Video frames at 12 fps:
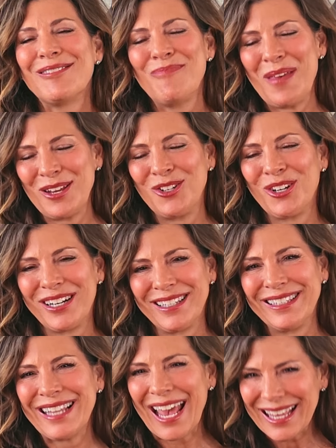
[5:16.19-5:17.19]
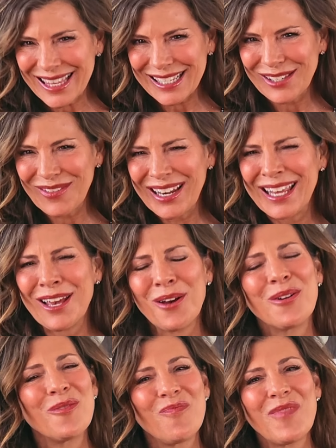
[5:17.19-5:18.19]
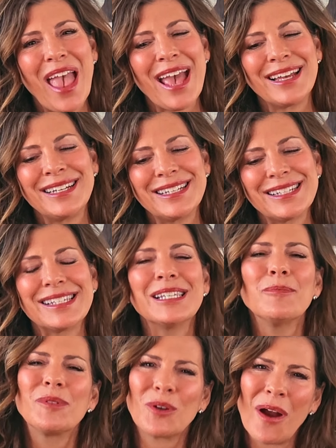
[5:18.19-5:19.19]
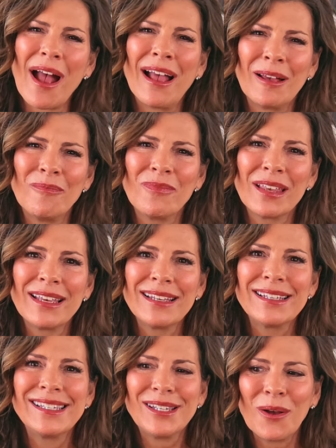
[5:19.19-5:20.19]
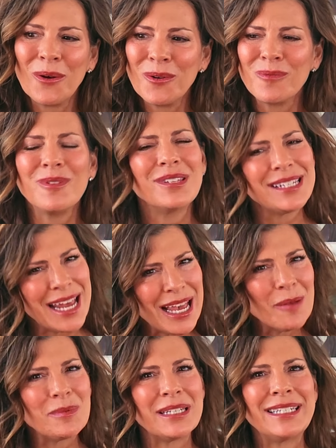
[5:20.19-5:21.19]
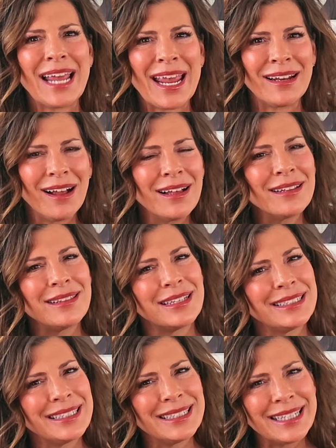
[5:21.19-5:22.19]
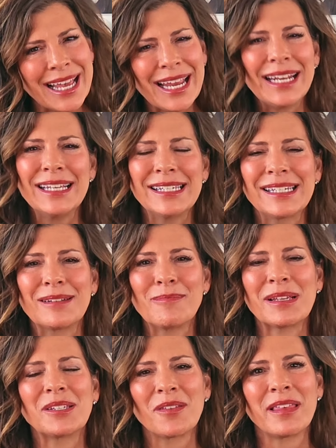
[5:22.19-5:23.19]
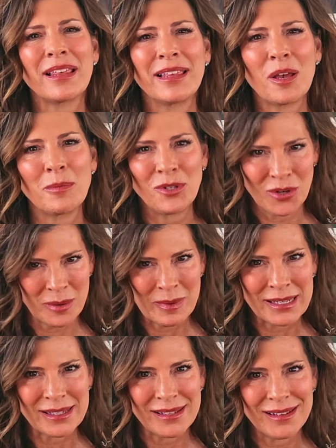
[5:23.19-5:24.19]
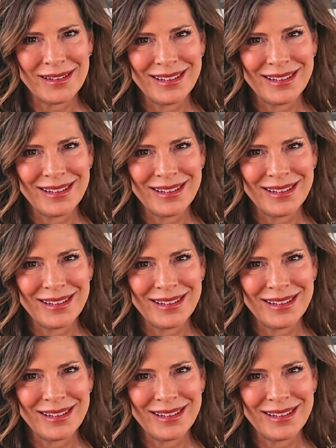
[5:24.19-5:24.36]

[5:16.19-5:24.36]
Make sure to like this video and subscribe so you stay up to date on the latest mesothelioma treatments.